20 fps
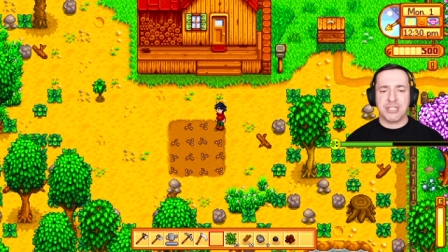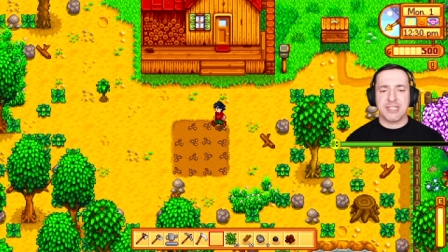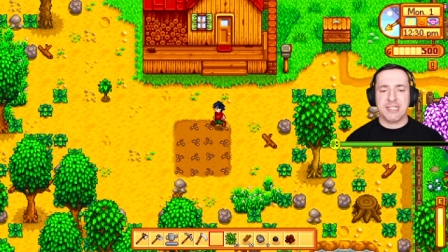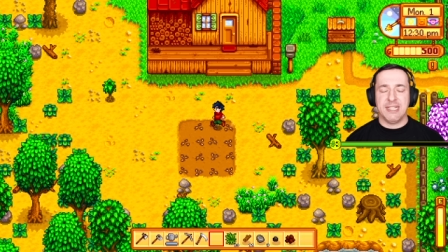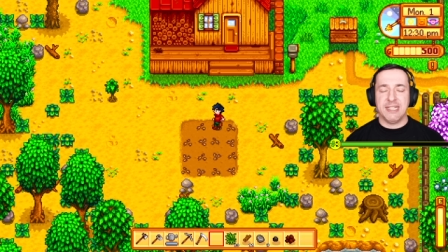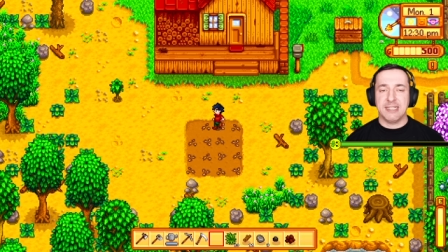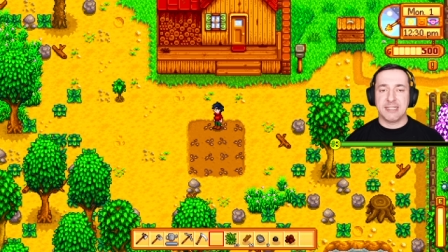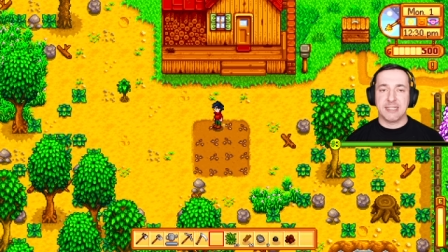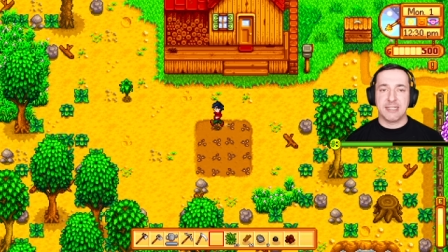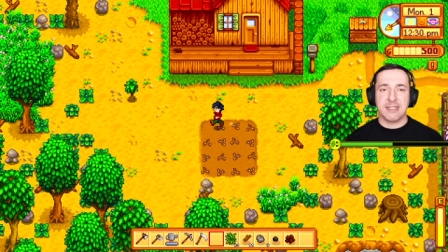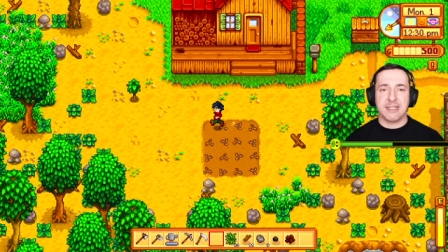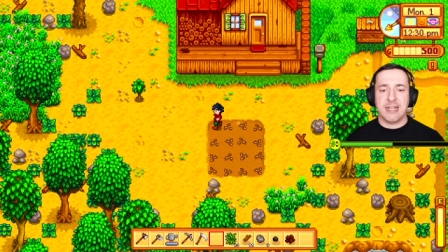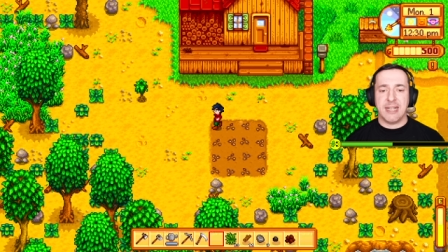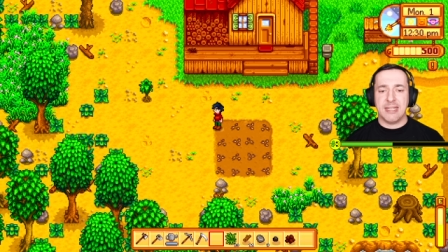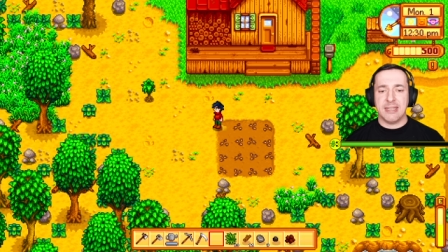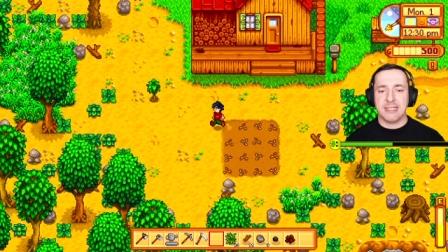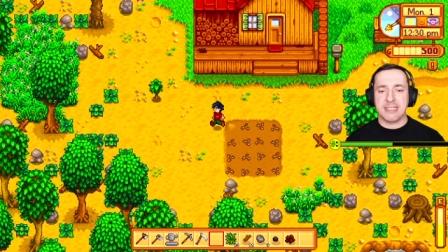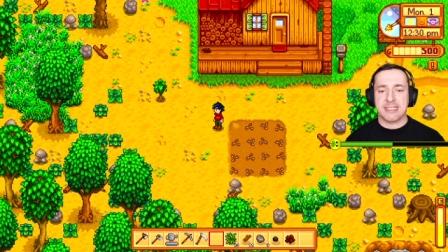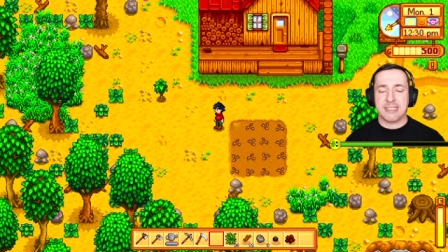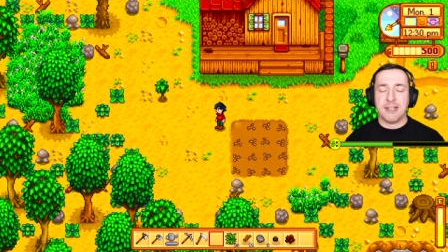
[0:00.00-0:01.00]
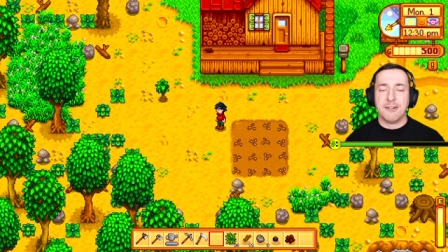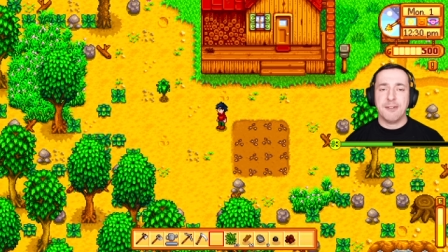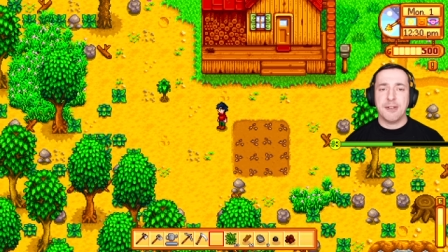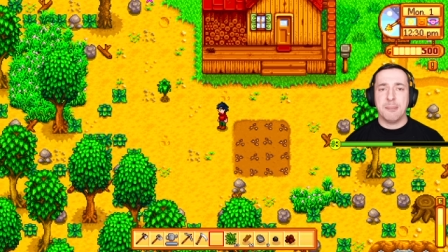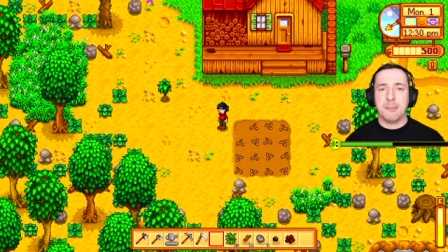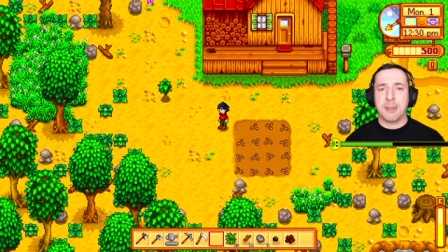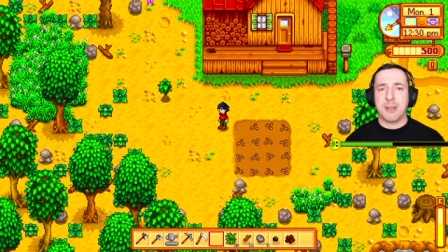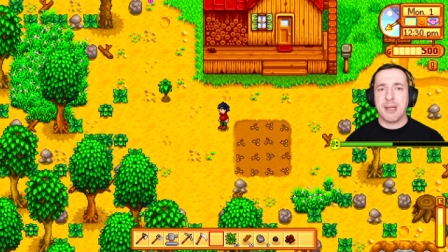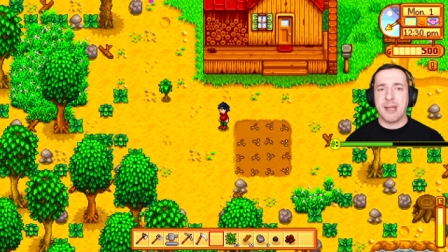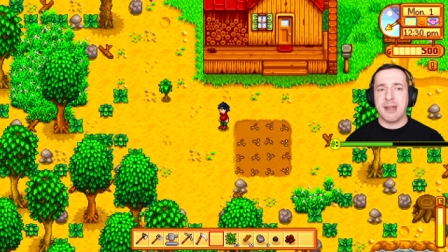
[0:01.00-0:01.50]
season and the stuff
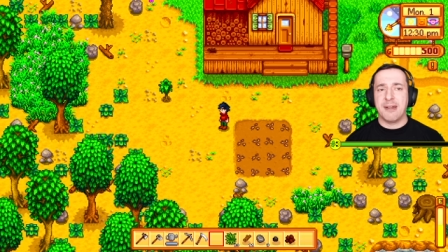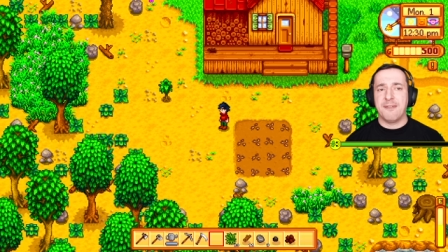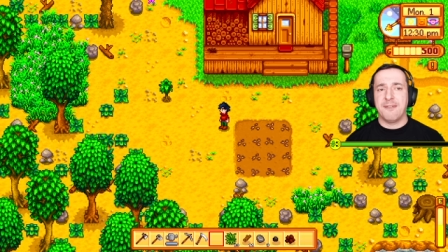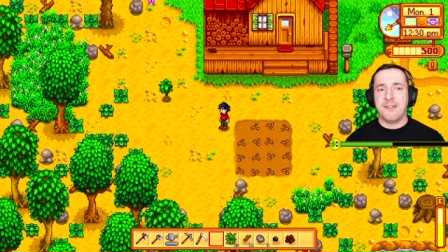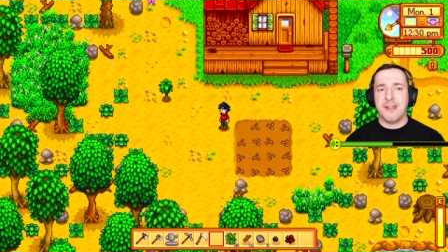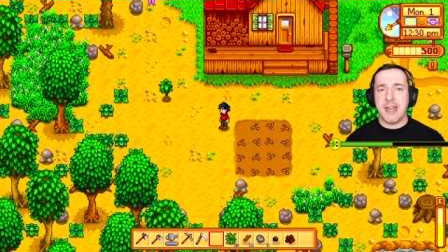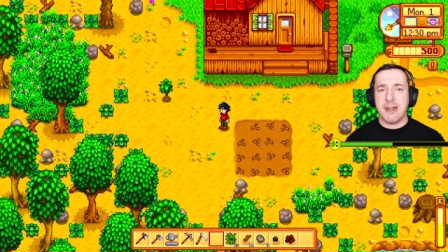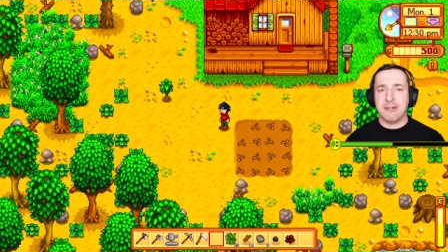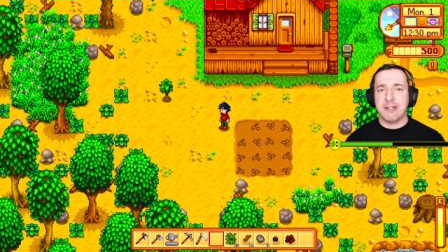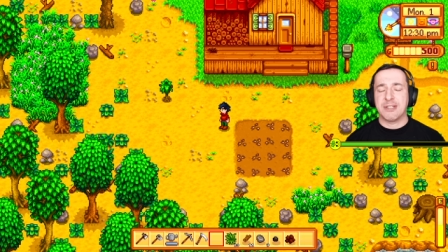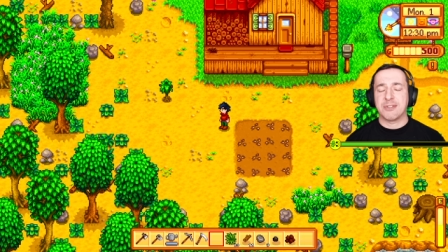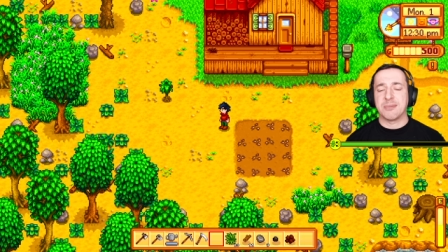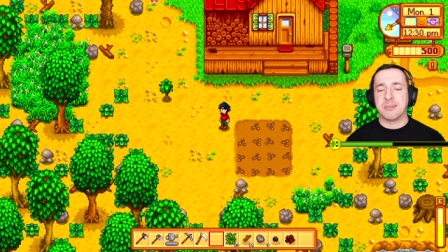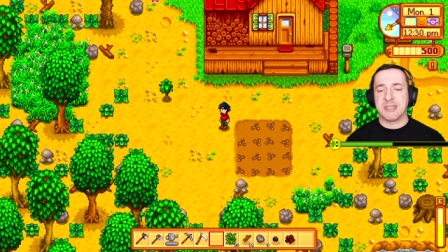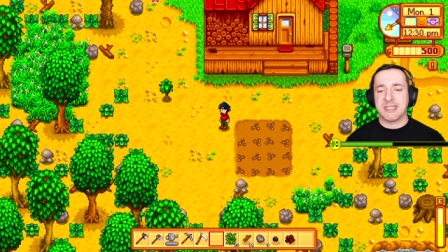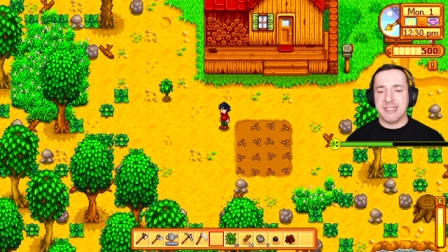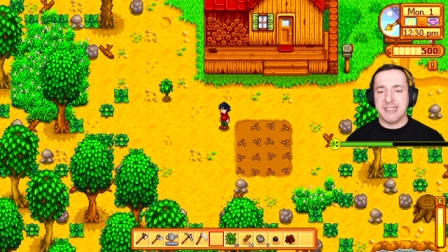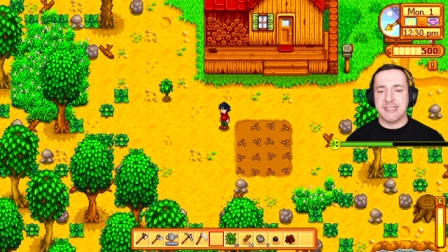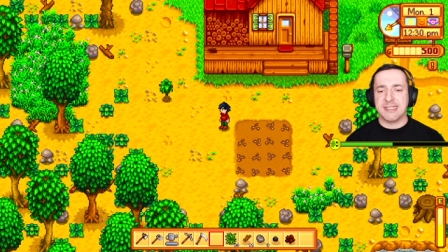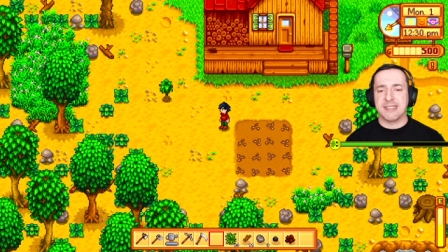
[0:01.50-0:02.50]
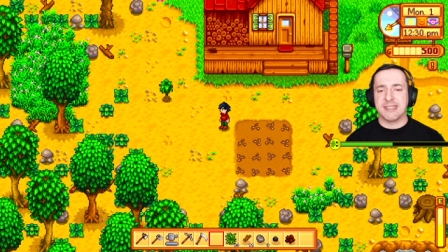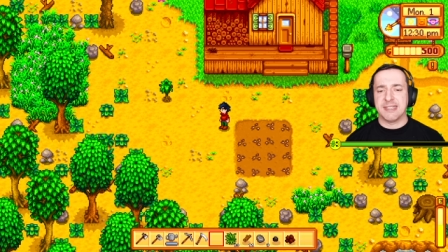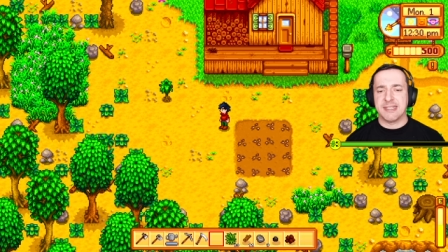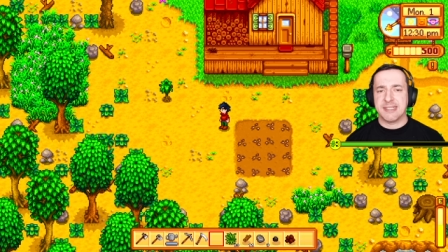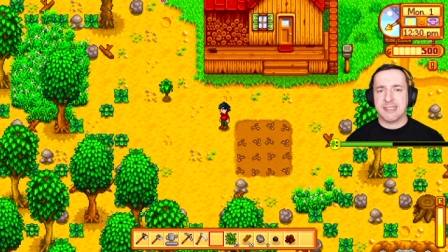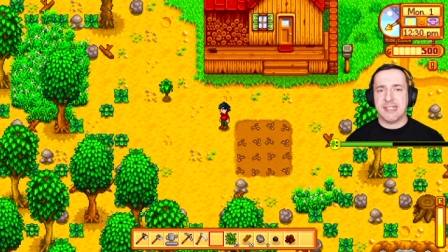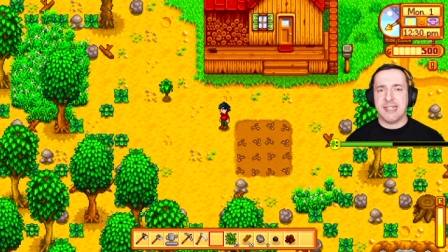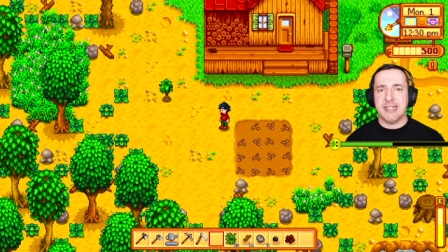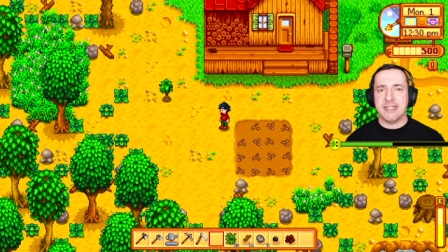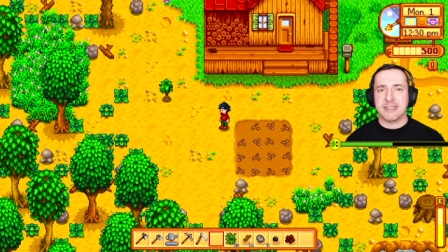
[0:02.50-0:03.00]
you plant varies from season to
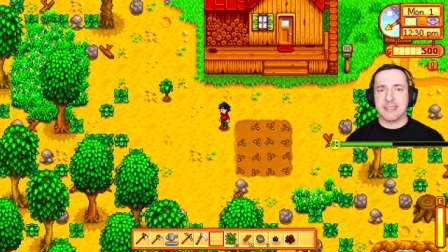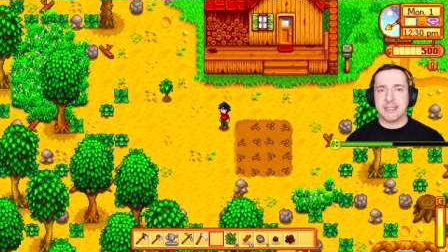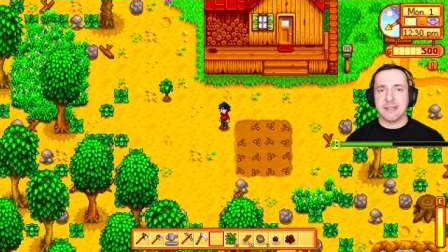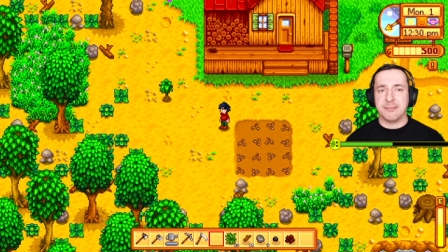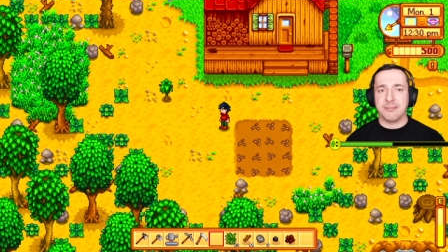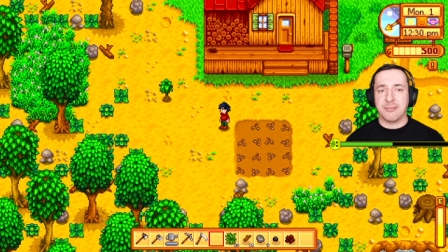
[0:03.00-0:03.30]
season.